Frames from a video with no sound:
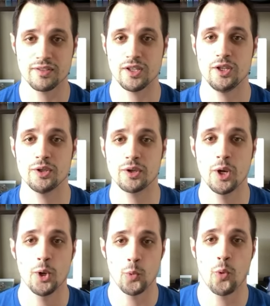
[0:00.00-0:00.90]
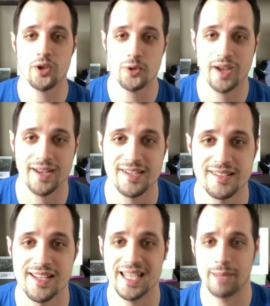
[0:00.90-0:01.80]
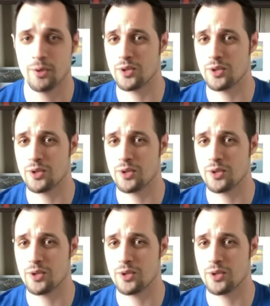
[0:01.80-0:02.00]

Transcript: to hear what you guys think and what your